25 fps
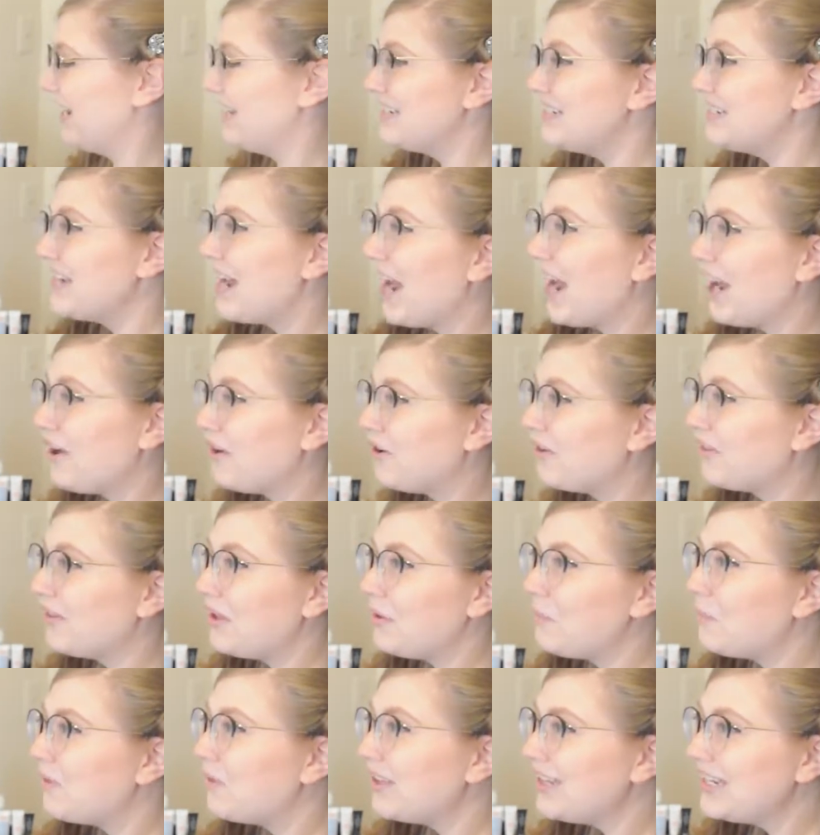
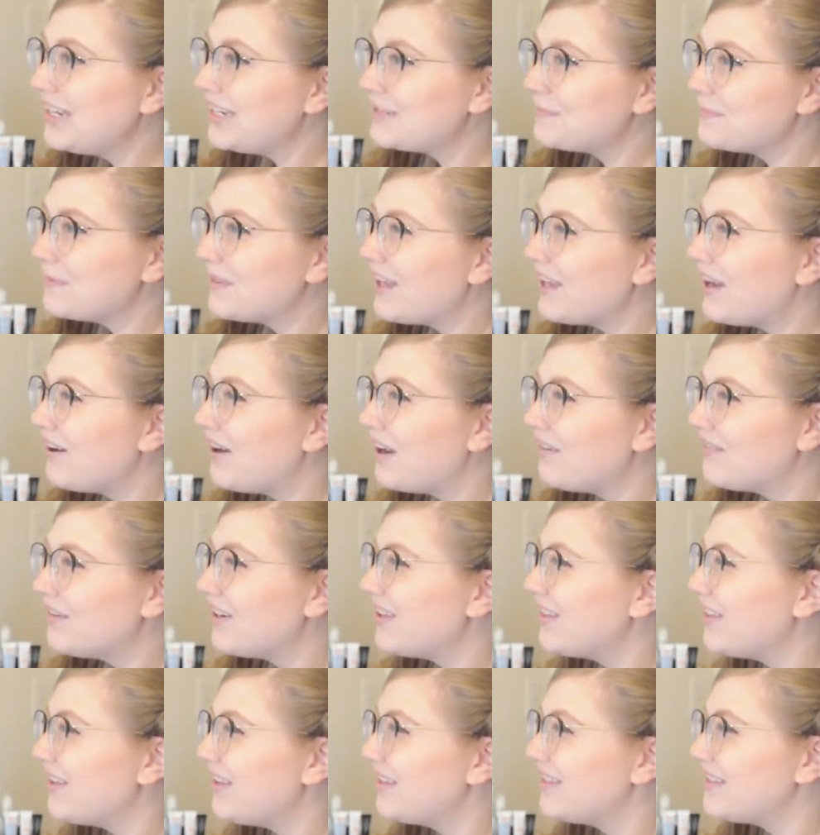entirely pleased with how
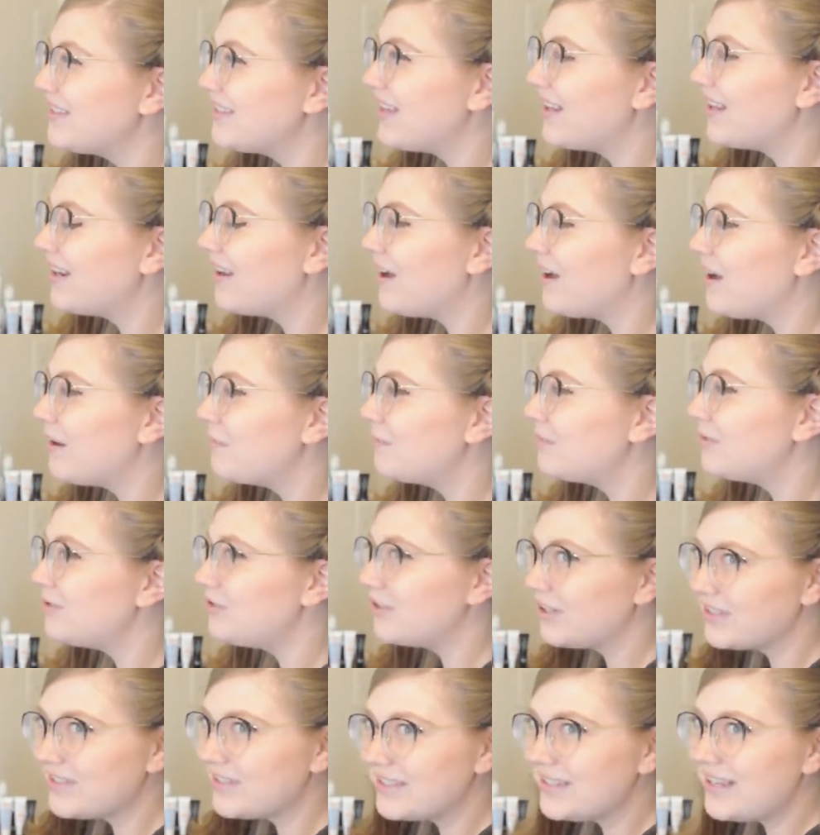everything is set up
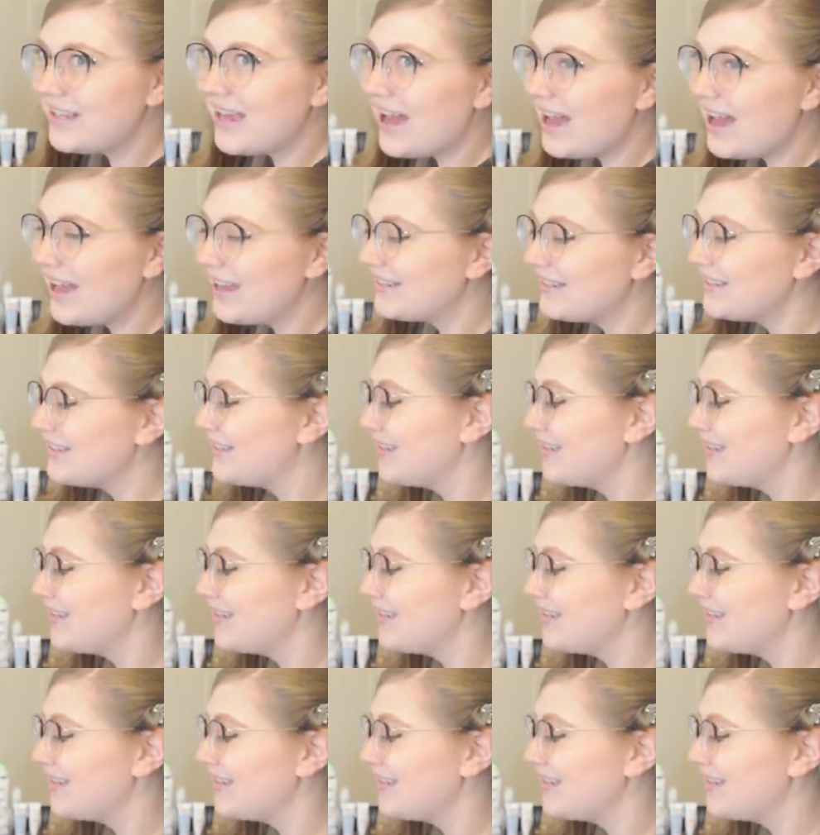just yet,